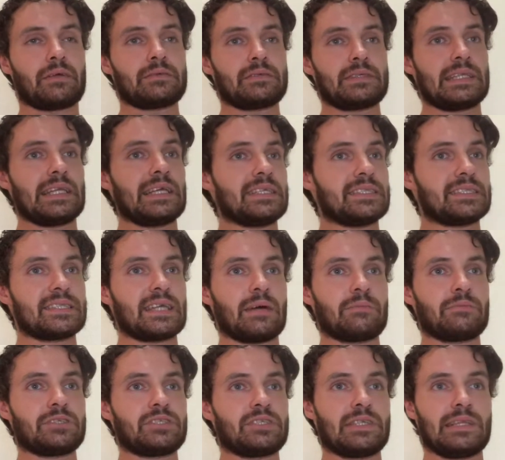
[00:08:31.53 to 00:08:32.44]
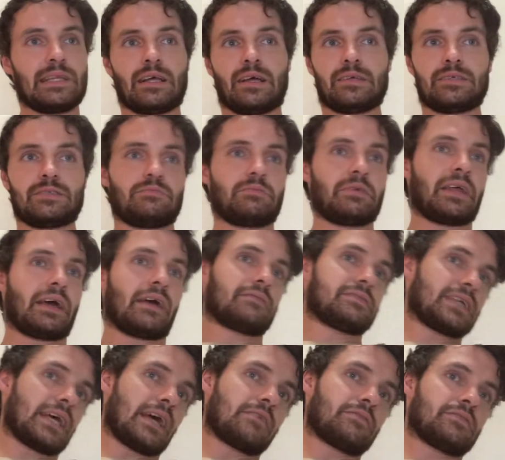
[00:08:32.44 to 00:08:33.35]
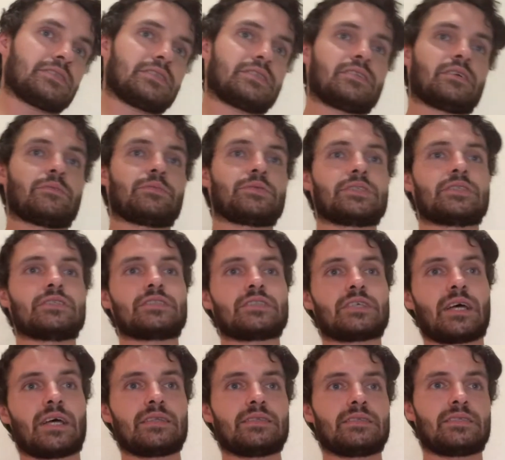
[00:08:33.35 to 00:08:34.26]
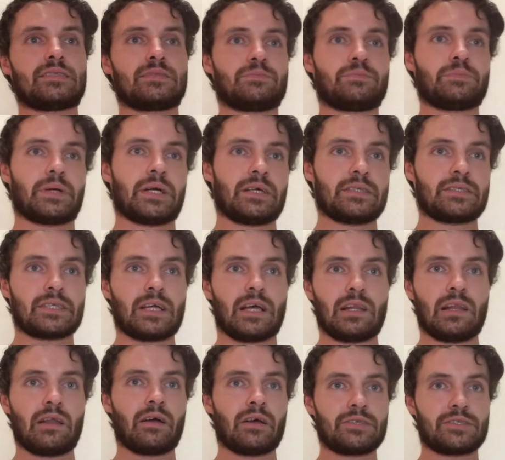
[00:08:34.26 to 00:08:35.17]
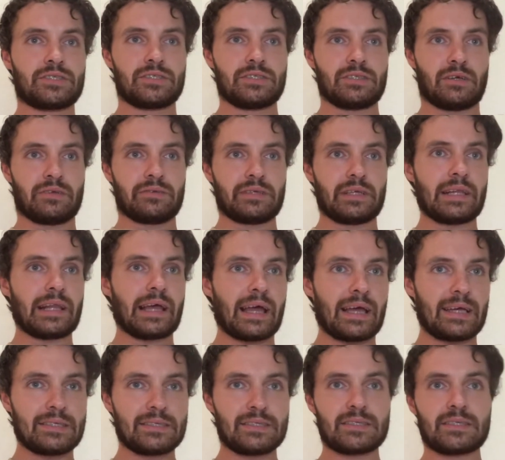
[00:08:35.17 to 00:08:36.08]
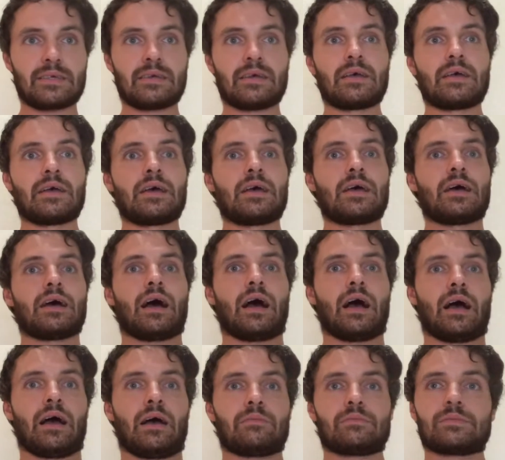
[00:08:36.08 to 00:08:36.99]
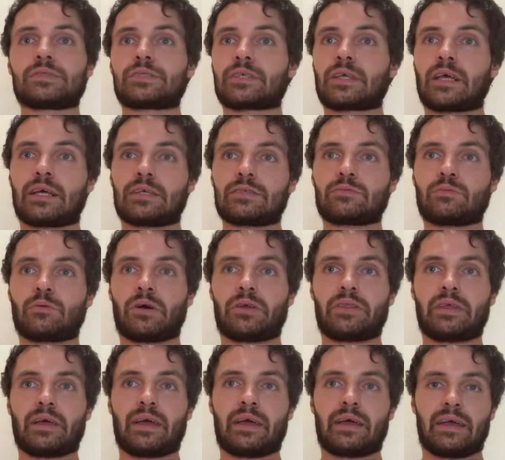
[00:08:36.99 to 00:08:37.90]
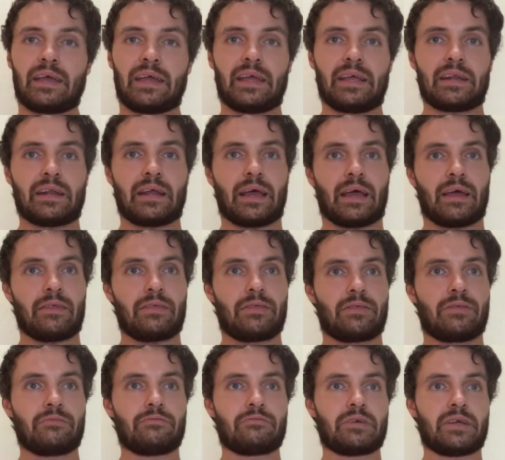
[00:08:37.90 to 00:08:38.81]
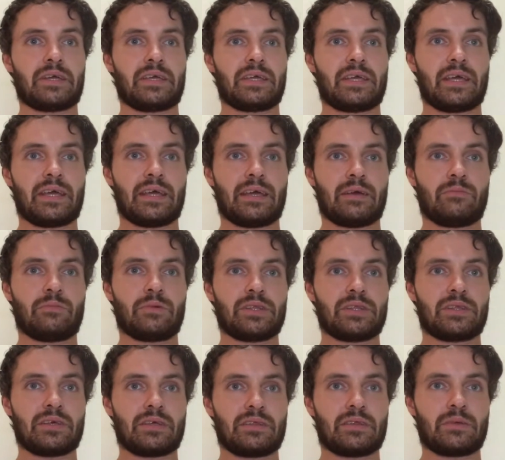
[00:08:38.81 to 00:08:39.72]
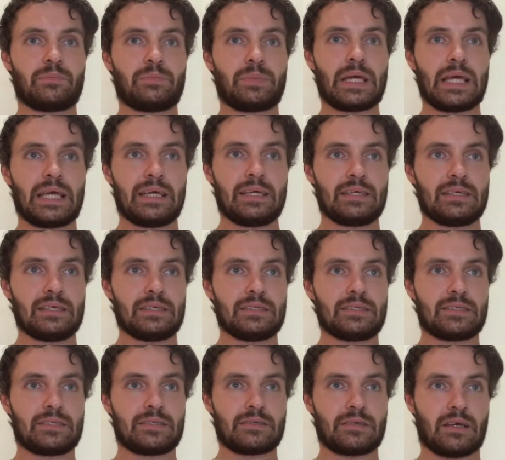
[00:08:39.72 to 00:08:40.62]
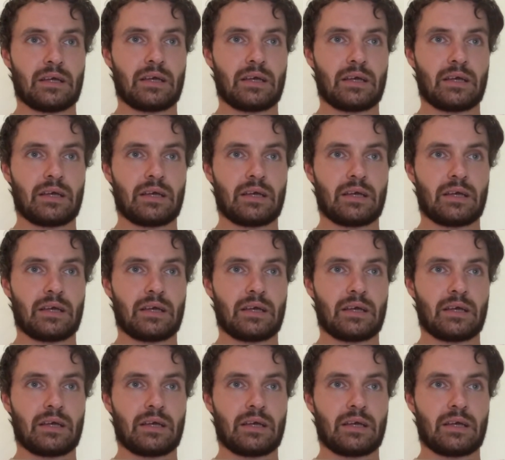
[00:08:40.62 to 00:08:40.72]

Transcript: Least damaging loss without doubt is Dubs and Tuds, but a loss nonetheless. So that's why they're in at 3 here with the Pingers.